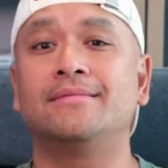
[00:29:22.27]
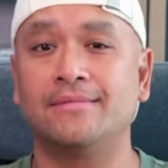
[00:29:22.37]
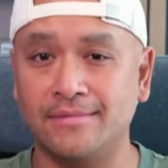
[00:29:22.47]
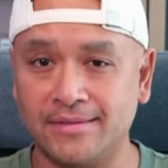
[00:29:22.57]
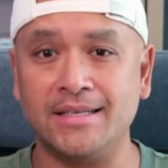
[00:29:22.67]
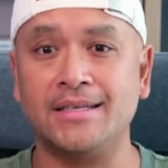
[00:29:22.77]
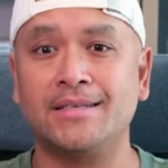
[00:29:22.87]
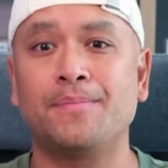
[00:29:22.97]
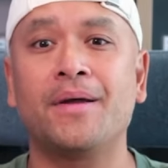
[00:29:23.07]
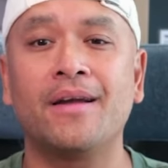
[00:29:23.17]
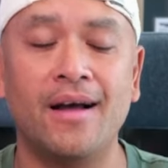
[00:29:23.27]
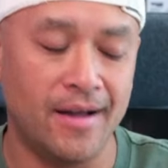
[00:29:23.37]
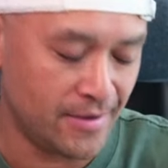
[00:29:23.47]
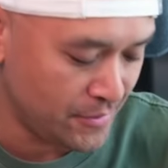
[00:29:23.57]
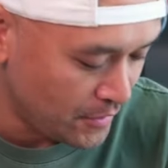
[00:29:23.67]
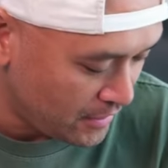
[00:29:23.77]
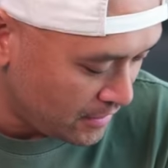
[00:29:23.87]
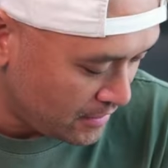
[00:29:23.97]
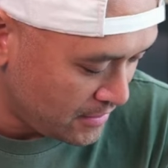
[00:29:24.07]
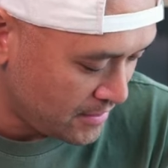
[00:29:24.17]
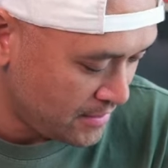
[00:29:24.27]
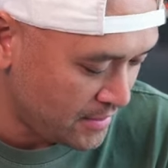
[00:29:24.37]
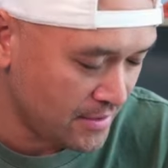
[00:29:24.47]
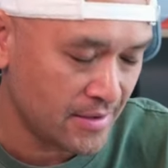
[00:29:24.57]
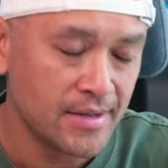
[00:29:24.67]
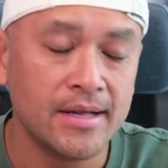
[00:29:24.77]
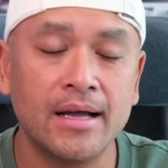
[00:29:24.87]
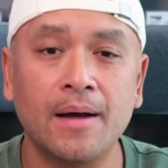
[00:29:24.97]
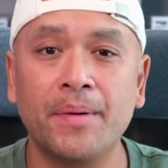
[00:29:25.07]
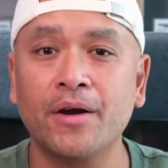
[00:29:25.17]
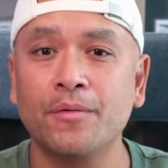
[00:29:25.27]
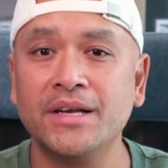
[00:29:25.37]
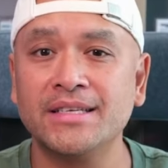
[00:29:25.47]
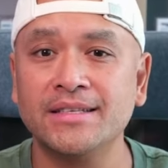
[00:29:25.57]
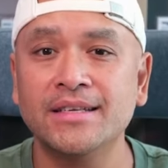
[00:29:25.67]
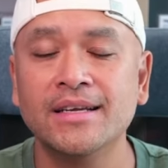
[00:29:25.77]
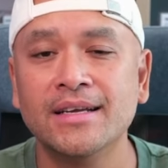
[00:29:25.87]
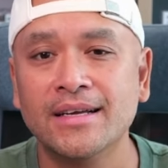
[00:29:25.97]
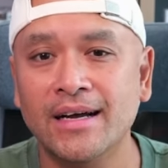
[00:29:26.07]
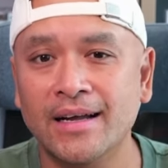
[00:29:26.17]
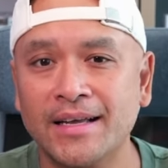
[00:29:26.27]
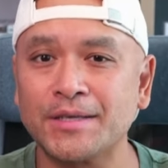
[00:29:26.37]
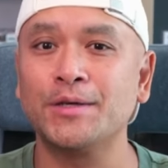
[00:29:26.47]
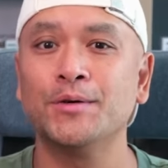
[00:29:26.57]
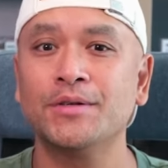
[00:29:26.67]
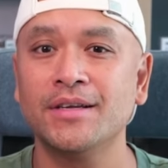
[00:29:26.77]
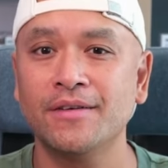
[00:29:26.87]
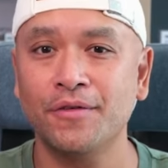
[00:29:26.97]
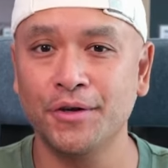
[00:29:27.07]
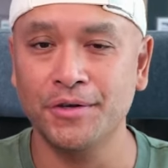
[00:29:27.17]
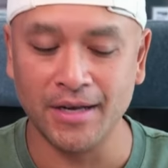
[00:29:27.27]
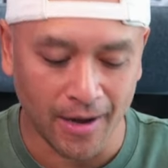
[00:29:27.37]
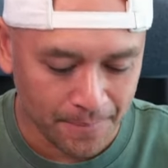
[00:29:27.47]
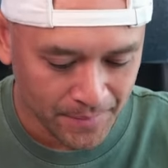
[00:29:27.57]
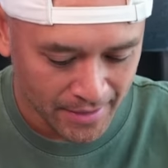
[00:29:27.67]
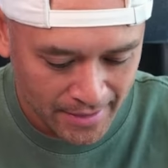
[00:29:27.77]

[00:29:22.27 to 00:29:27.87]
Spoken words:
this is a big a bigger reason, excuse for you to come.